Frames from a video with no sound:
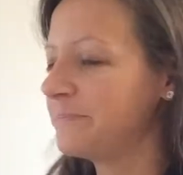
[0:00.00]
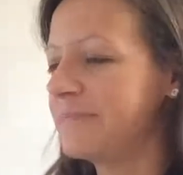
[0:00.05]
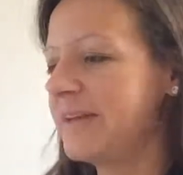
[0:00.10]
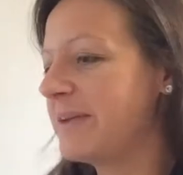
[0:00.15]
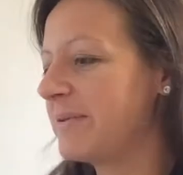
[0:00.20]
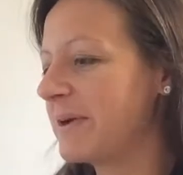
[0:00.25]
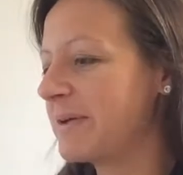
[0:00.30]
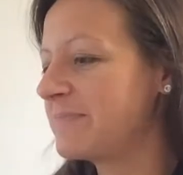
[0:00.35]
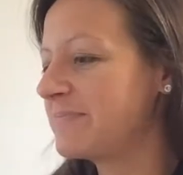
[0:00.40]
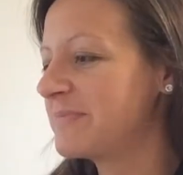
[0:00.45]

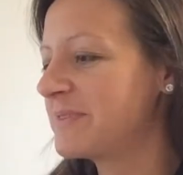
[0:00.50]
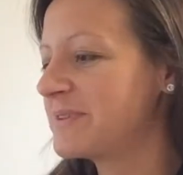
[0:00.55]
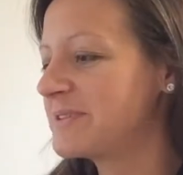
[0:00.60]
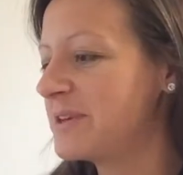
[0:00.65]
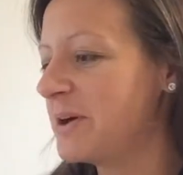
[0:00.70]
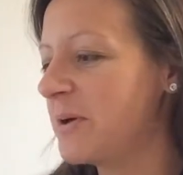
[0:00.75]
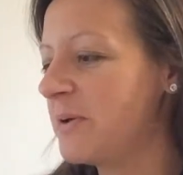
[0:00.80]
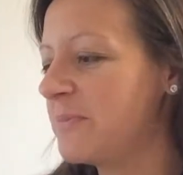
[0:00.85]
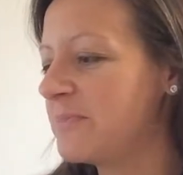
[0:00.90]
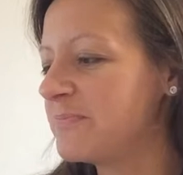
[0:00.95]
Anyway,
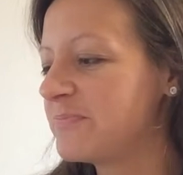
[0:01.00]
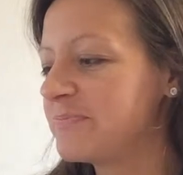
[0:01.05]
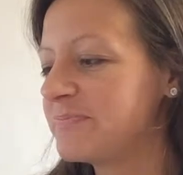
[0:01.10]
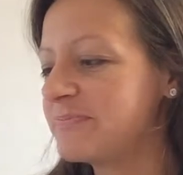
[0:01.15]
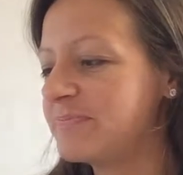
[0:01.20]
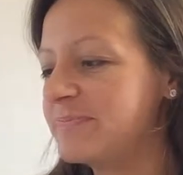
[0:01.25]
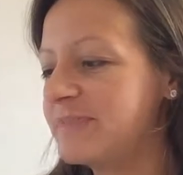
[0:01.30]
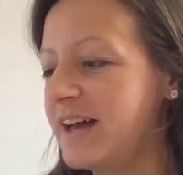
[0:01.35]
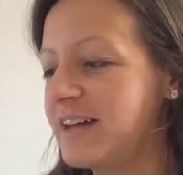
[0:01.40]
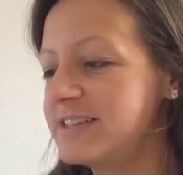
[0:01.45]
so
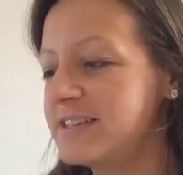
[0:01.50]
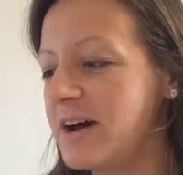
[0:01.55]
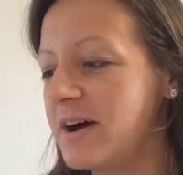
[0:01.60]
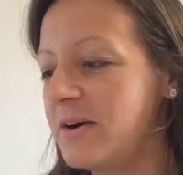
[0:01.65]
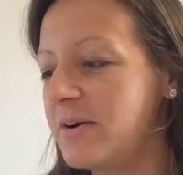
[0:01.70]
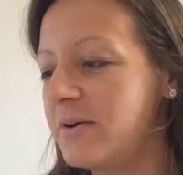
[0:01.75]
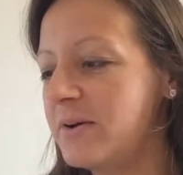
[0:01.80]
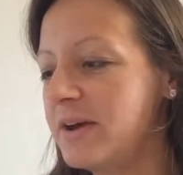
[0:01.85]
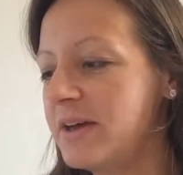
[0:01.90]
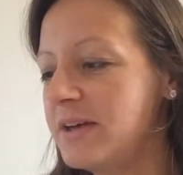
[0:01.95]
that's
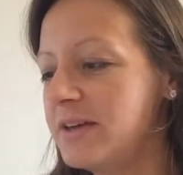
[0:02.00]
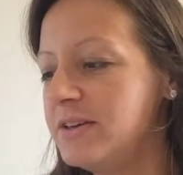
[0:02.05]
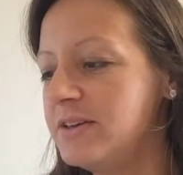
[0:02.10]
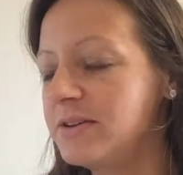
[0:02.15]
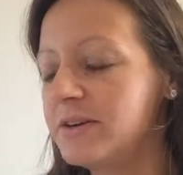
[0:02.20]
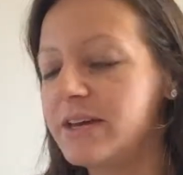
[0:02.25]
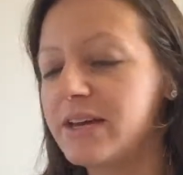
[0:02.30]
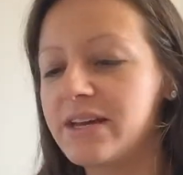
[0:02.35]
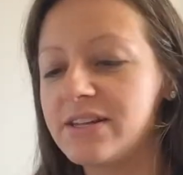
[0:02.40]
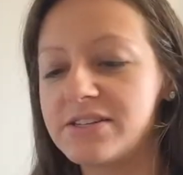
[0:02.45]
how
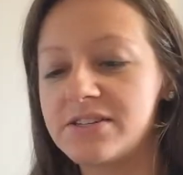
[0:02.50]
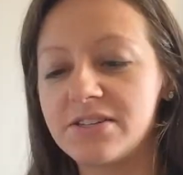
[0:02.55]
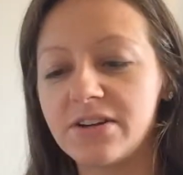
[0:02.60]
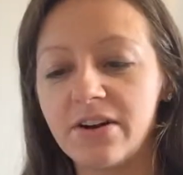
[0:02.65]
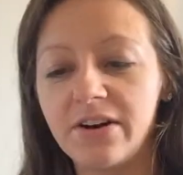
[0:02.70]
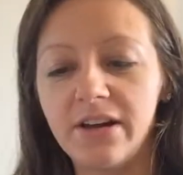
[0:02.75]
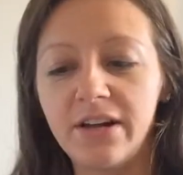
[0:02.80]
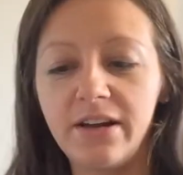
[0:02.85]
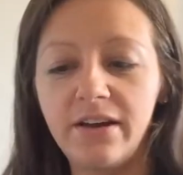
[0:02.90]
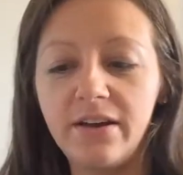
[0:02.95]
you can get
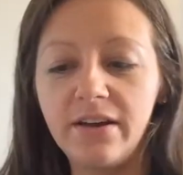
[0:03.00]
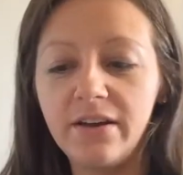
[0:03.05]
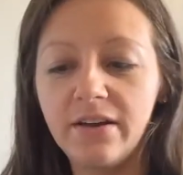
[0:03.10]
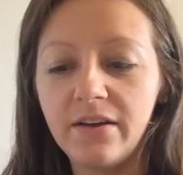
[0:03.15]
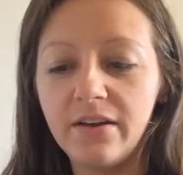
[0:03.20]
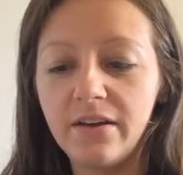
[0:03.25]
started